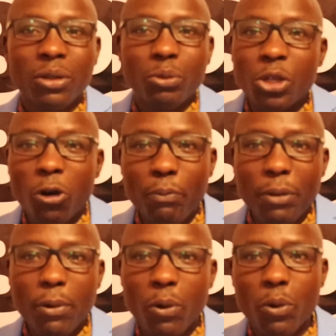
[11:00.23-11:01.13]
We know
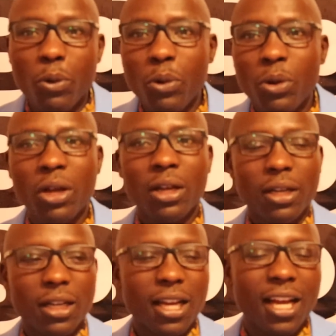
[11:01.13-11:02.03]
people who,
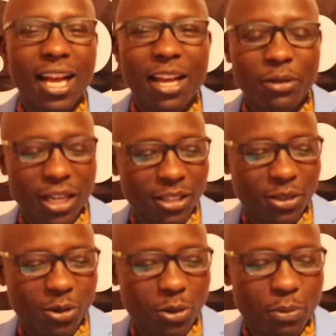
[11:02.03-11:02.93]
I
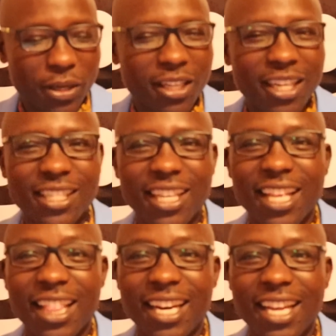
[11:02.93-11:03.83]
saw Manyara saying
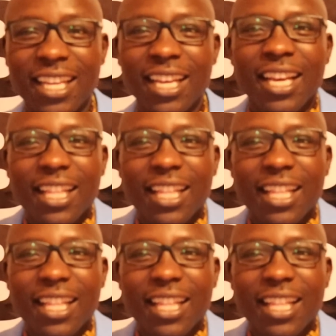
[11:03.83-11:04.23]
the other day,